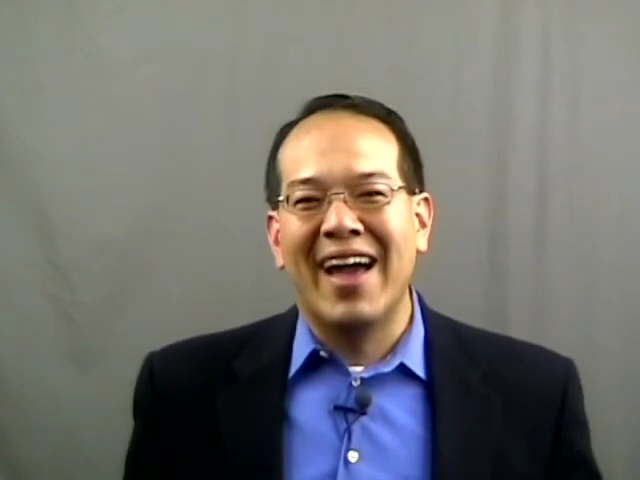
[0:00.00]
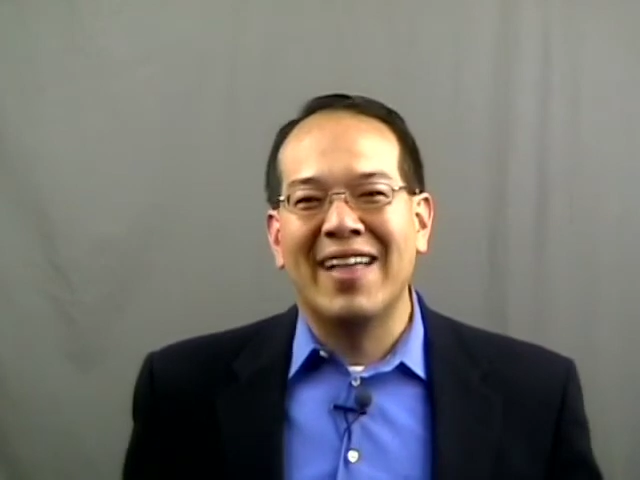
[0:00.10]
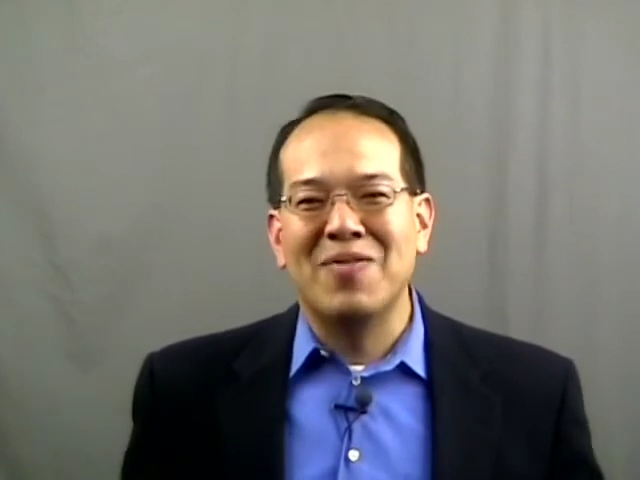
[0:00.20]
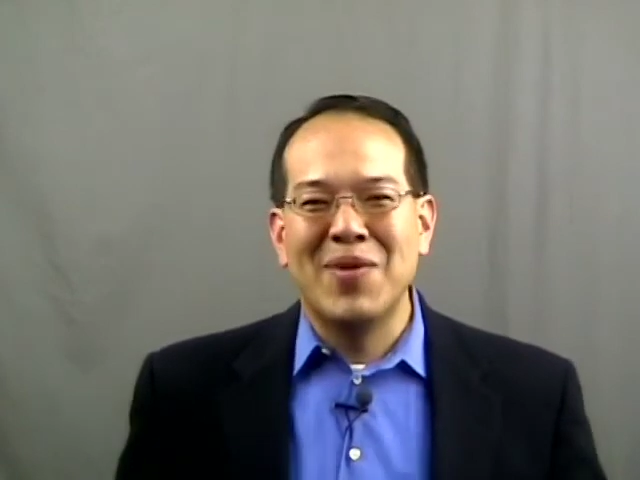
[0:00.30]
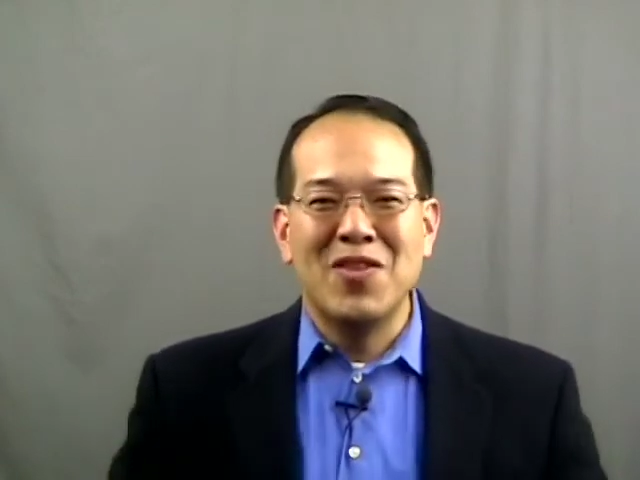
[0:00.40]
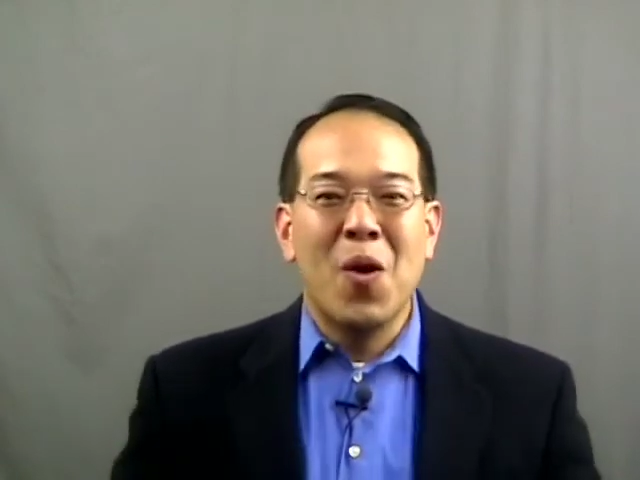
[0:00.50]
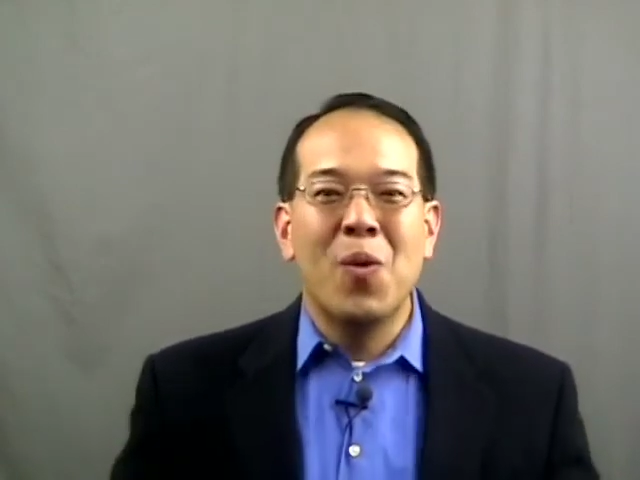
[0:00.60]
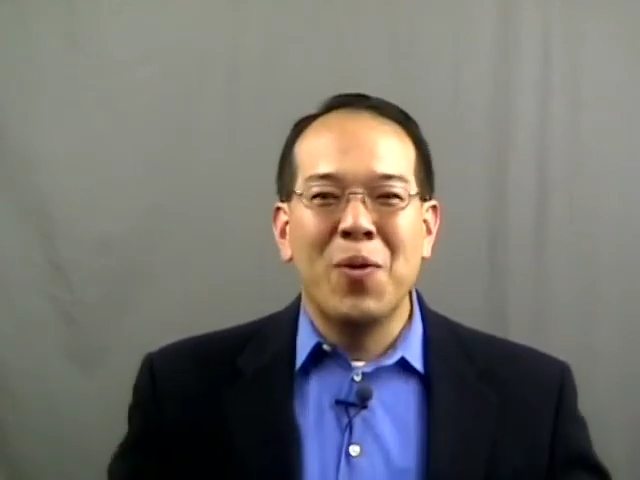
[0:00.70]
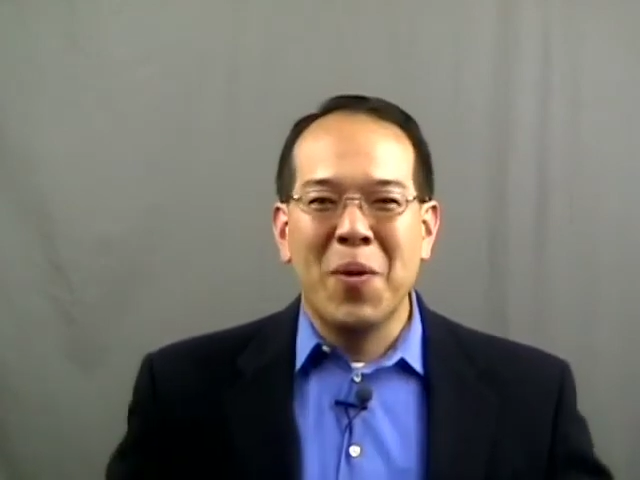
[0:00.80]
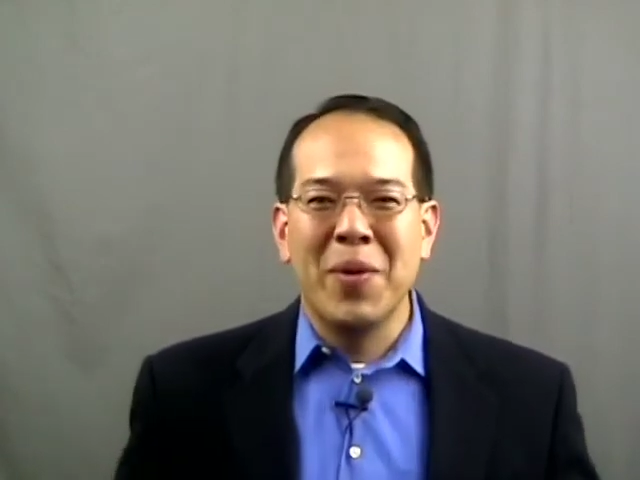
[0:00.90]
and be
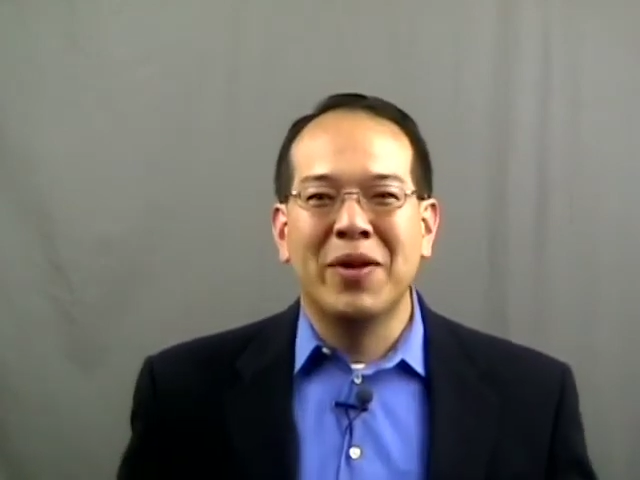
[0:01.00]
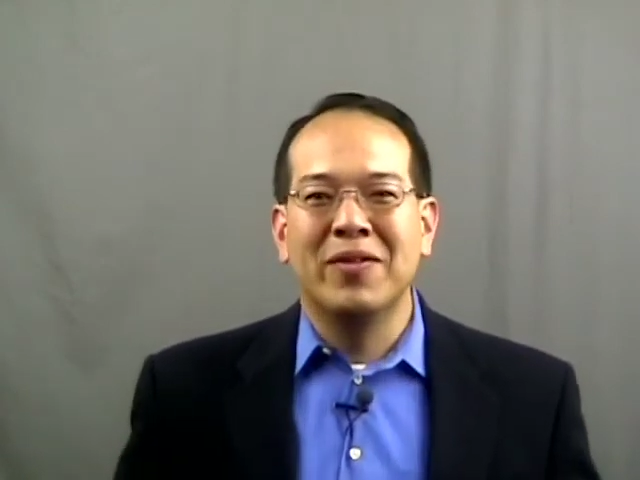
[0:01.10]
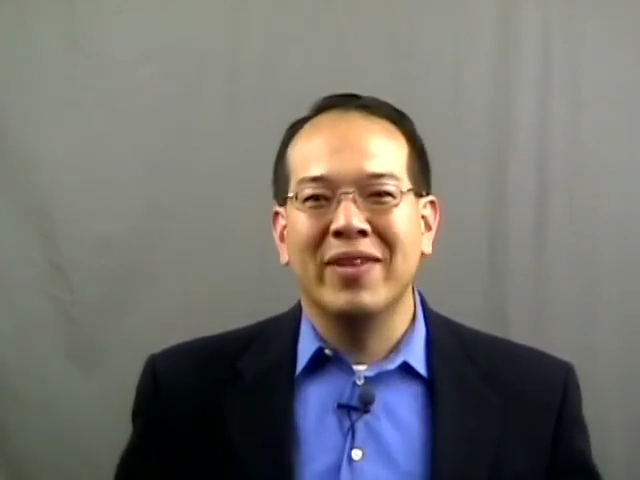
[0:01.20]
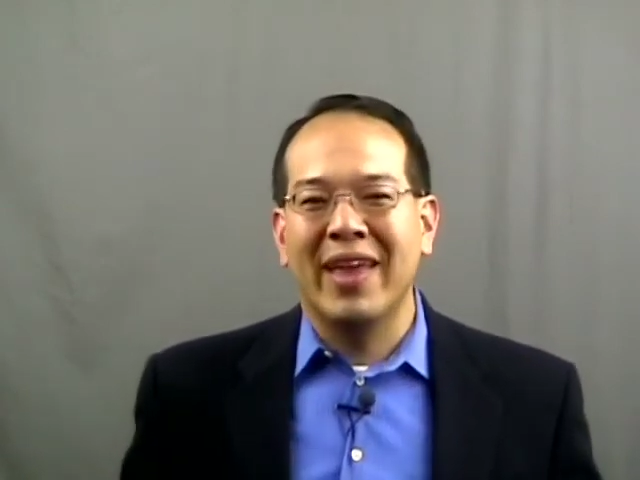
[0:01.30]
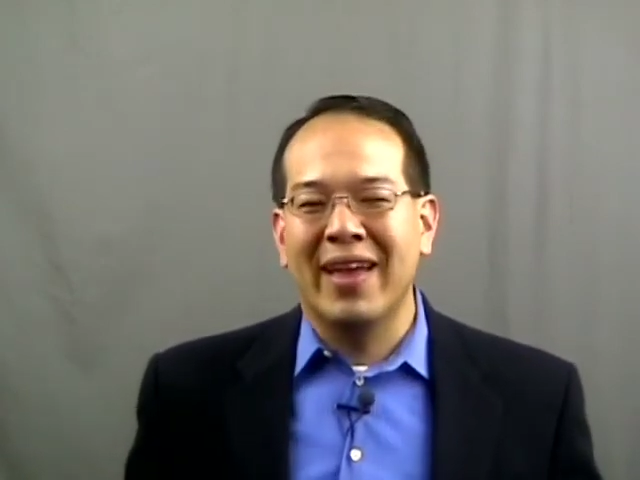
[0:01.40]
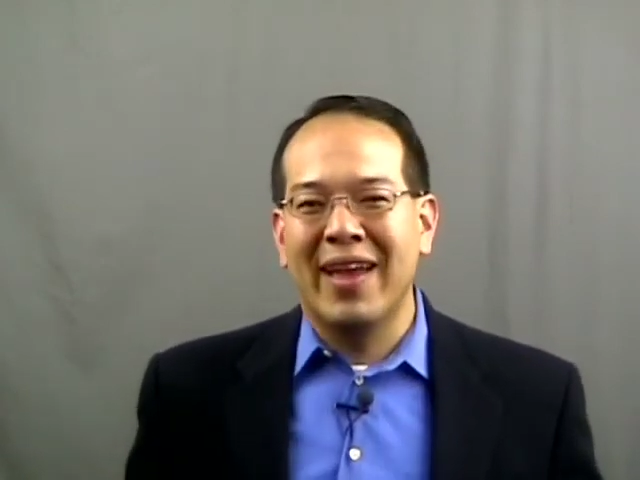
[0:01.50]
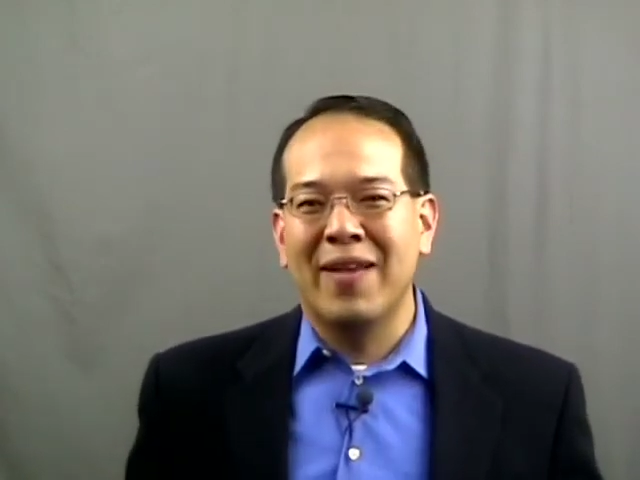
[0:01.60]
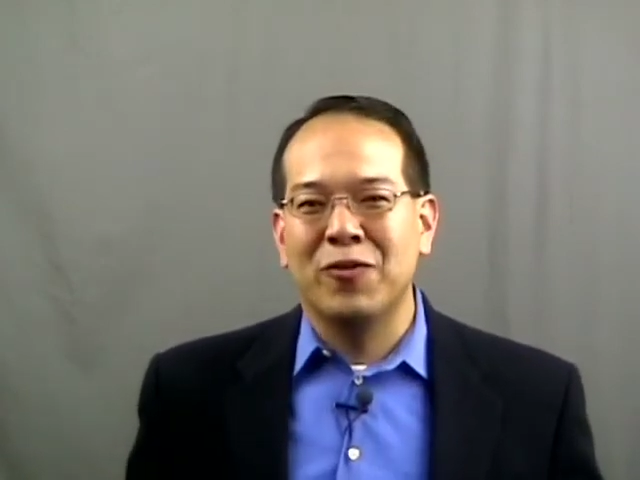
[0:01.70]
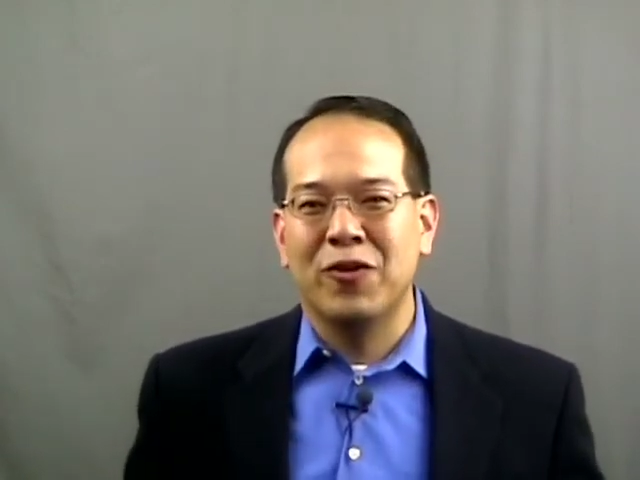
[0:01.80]
nowhere in the middle and, and,